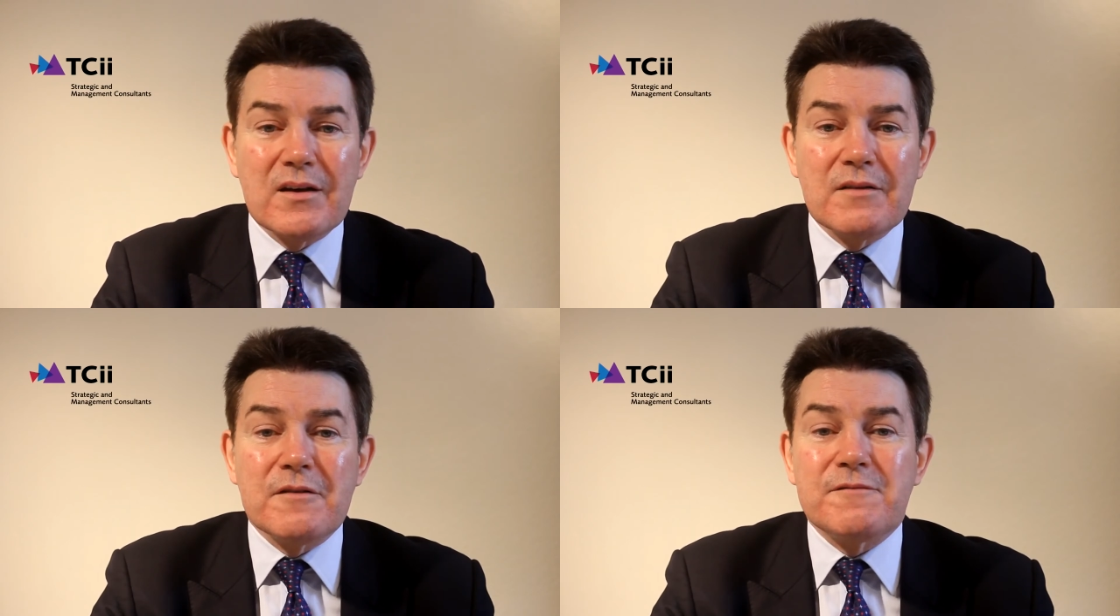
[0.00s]

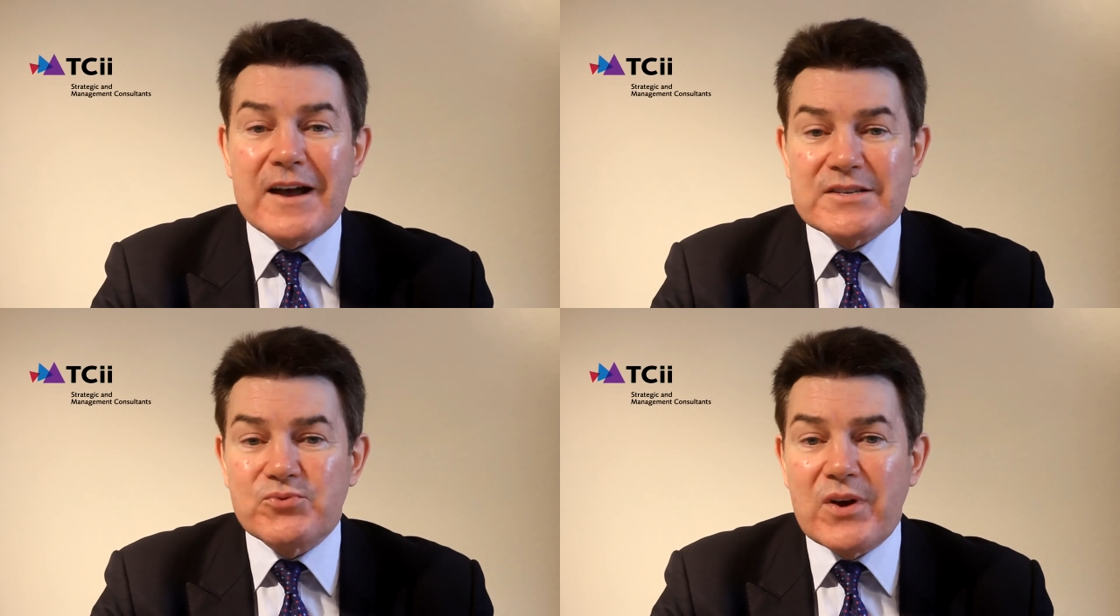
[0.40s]
For
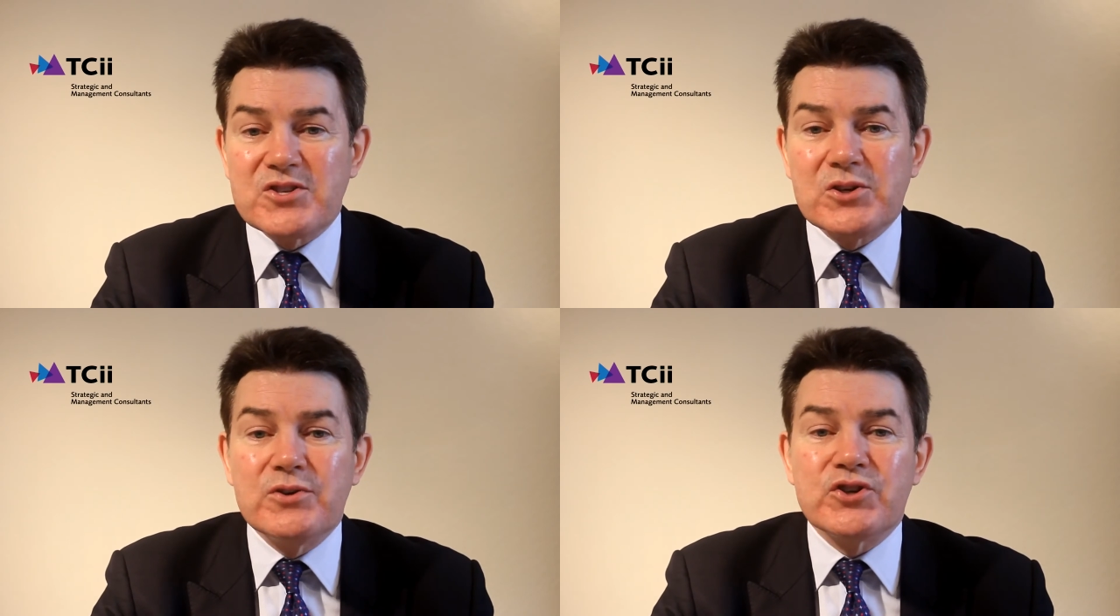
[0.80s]
fast
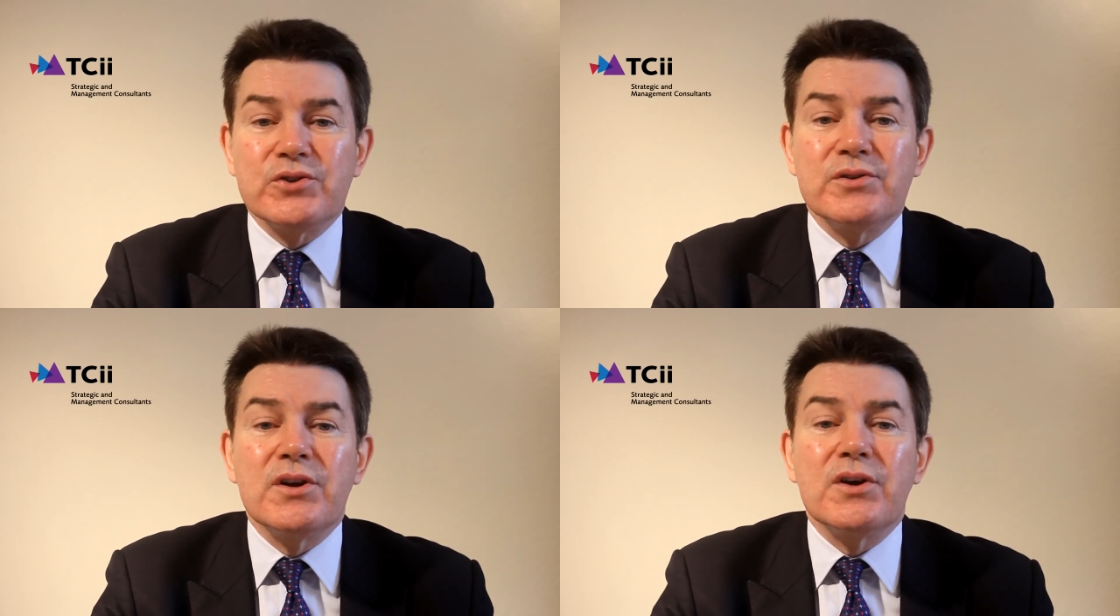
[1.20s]

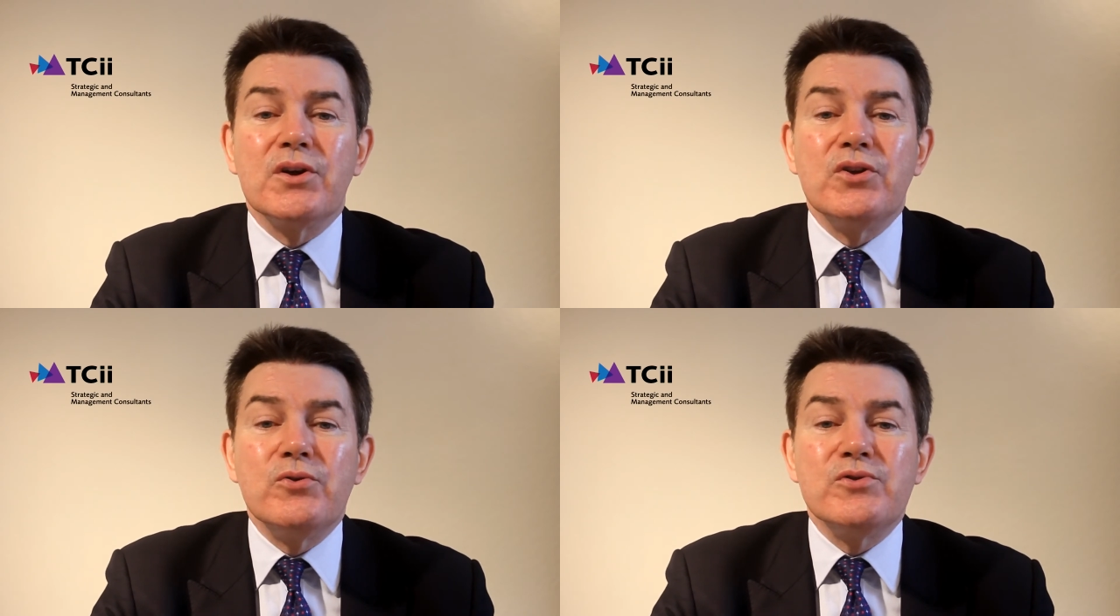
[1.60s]
resolution,
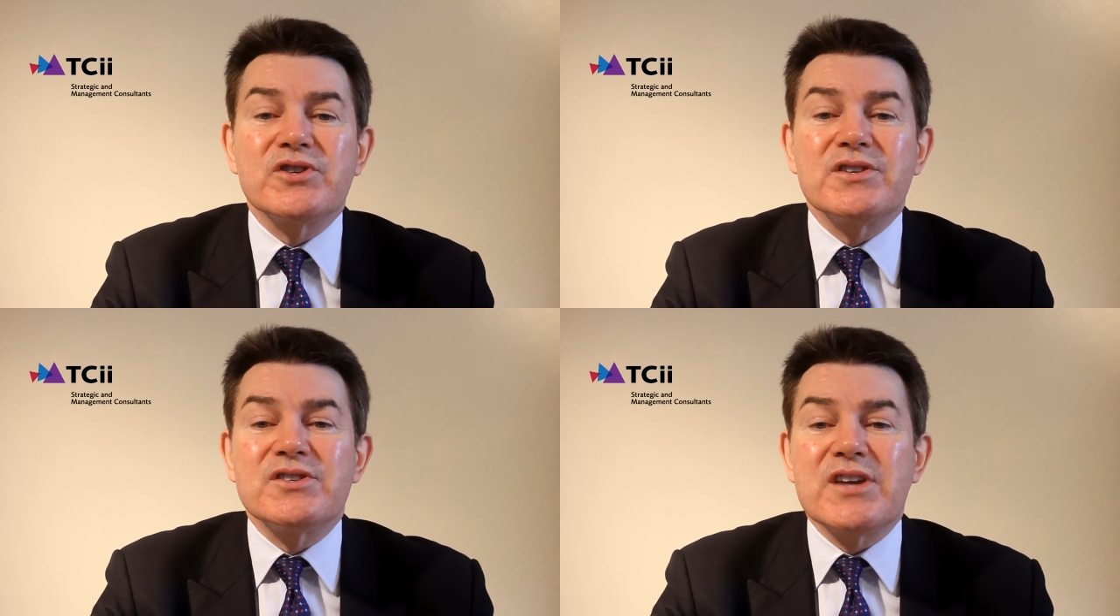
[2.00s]
use
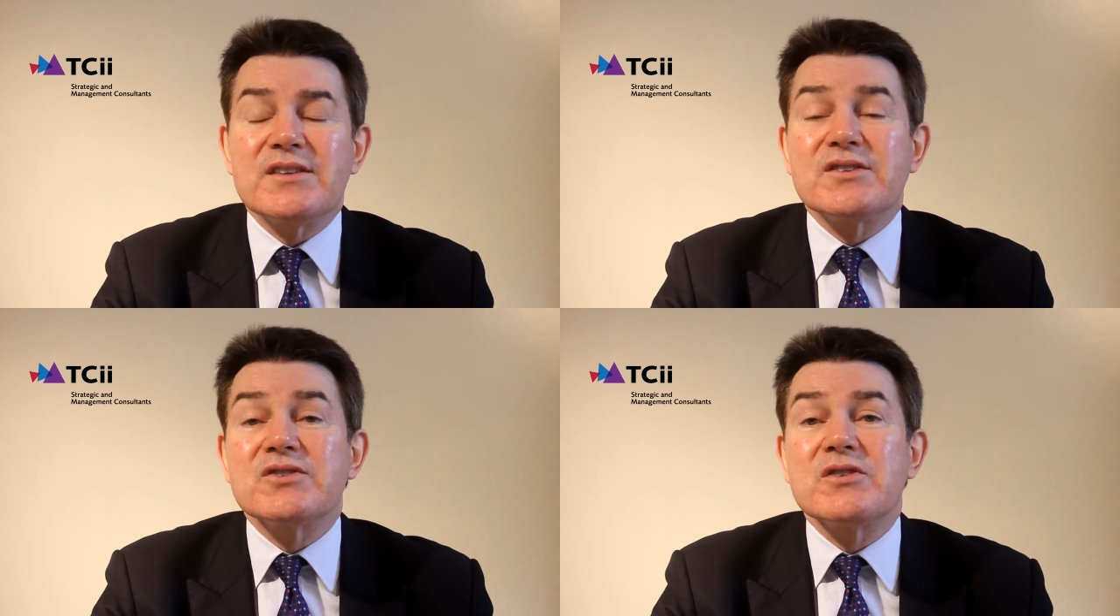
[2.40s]

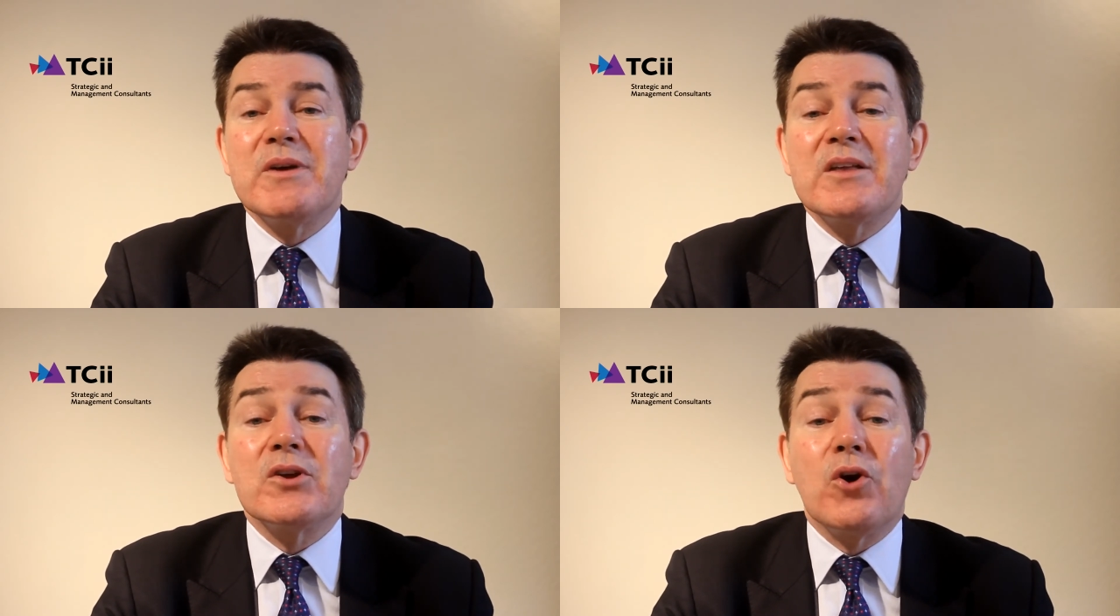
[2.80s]
consensus to
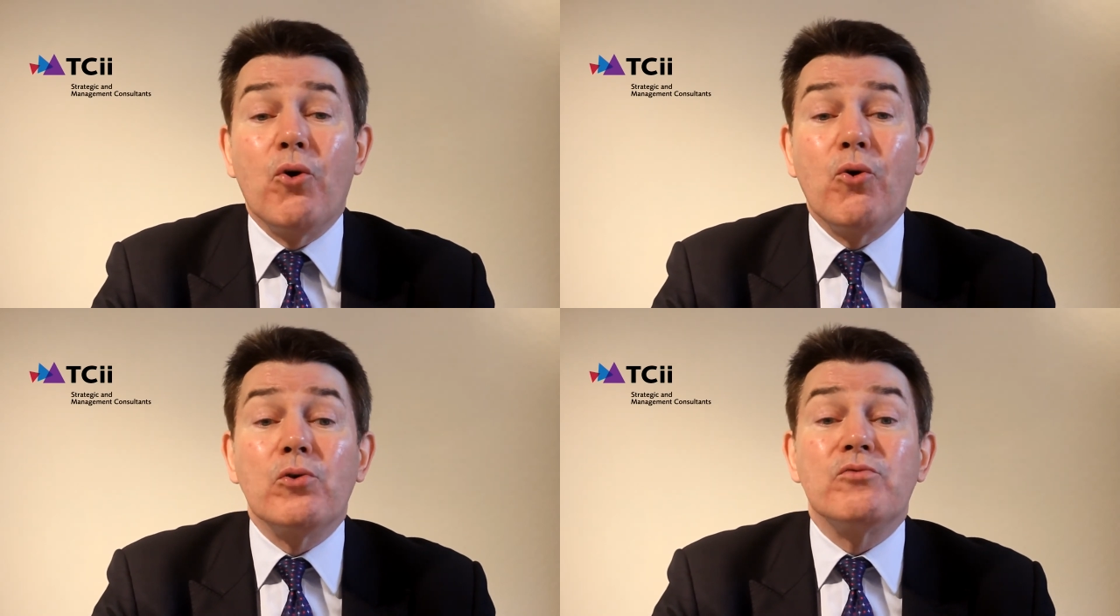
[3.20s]
mean that
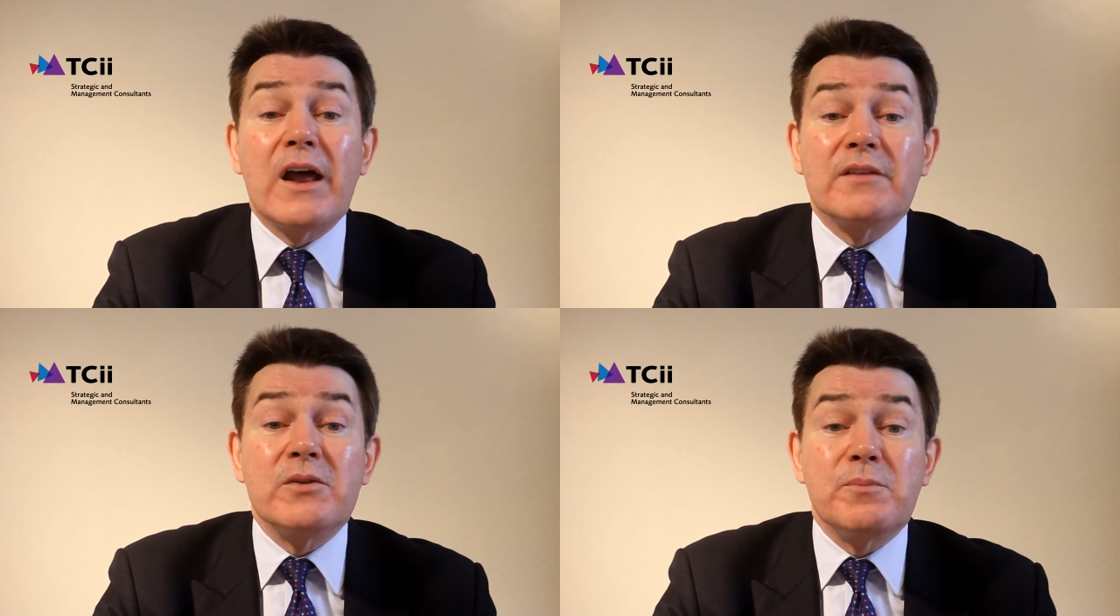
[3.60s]
all
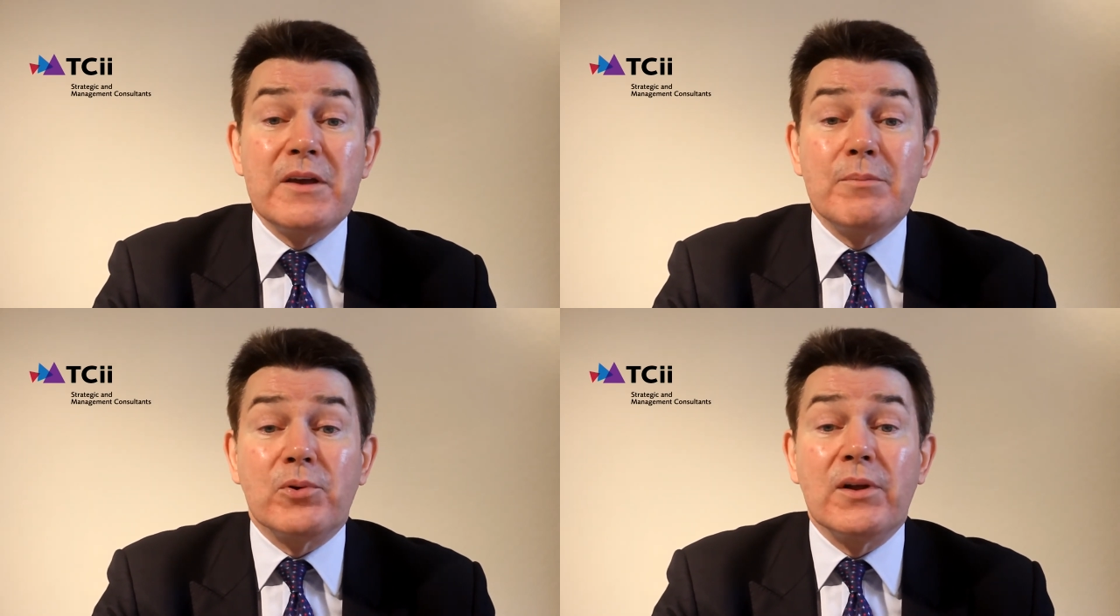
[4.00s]
relevant
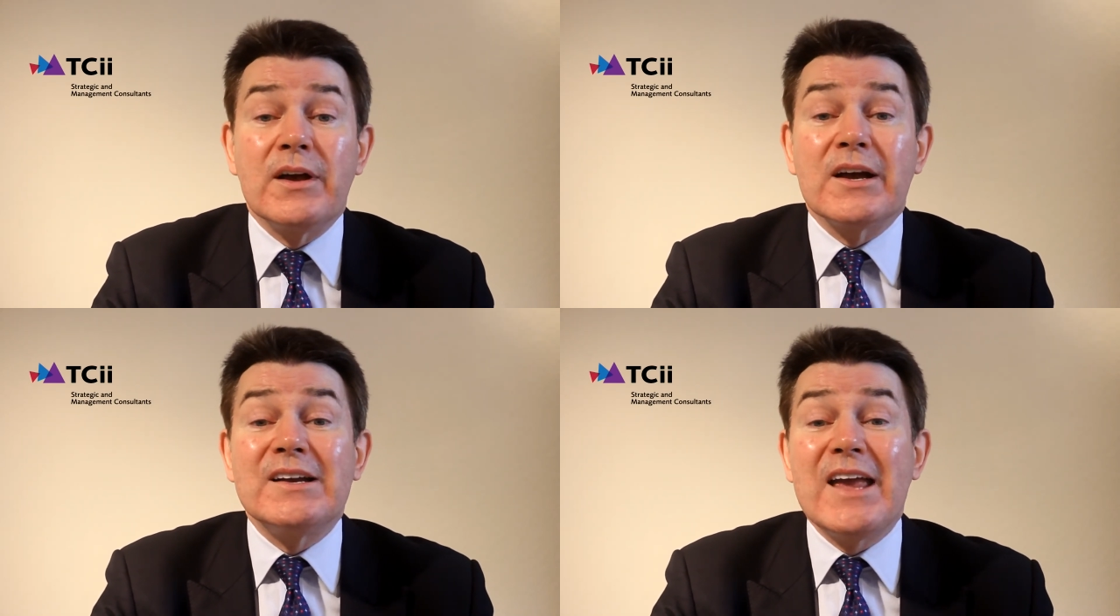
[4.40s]
people
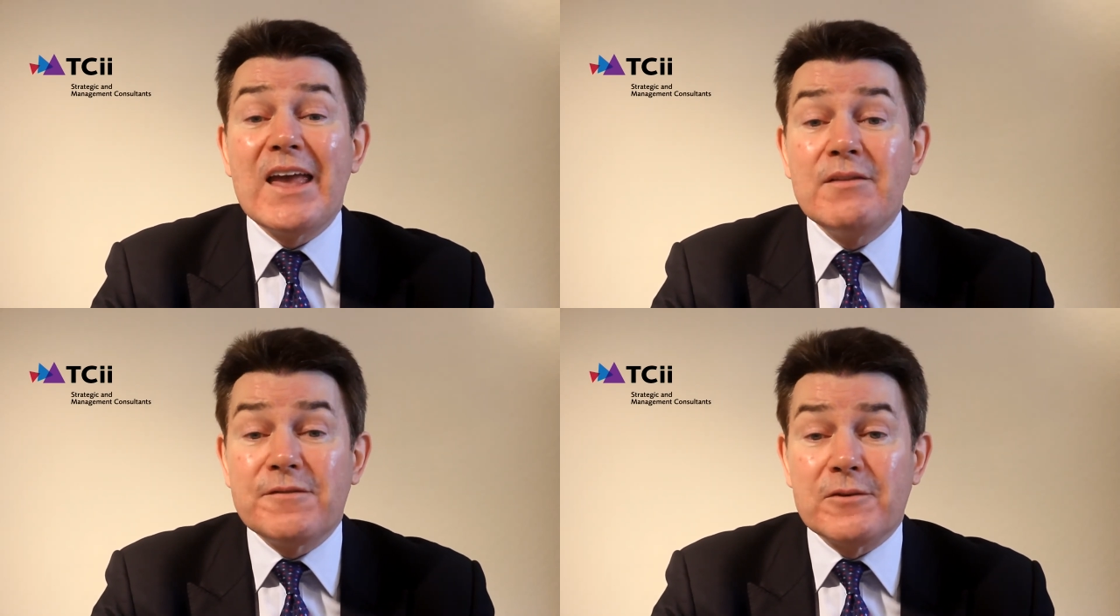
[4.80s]
can
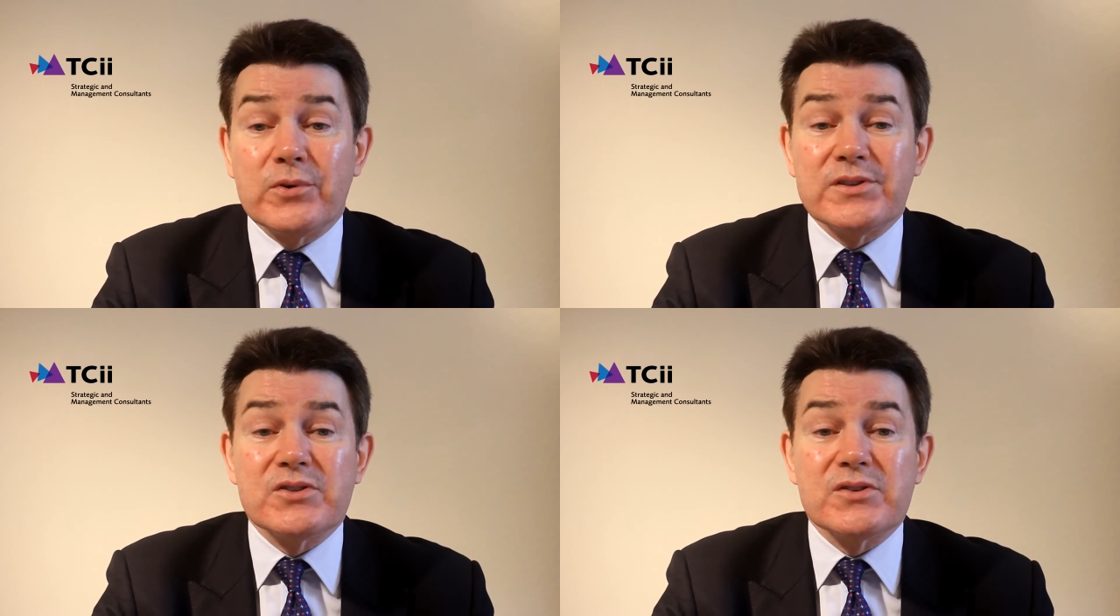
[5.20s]

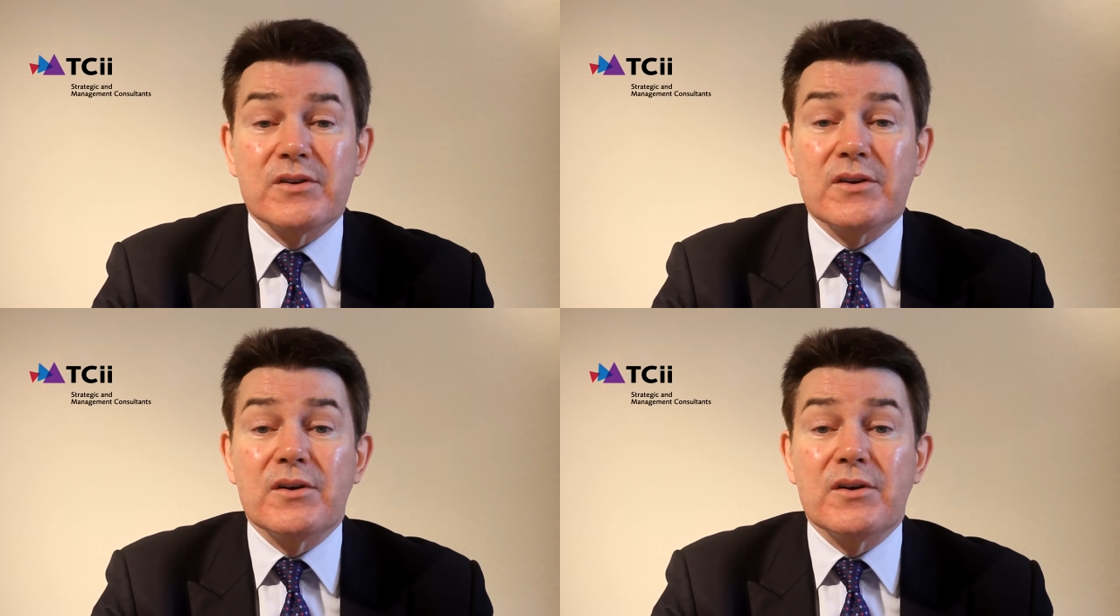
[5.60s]
influence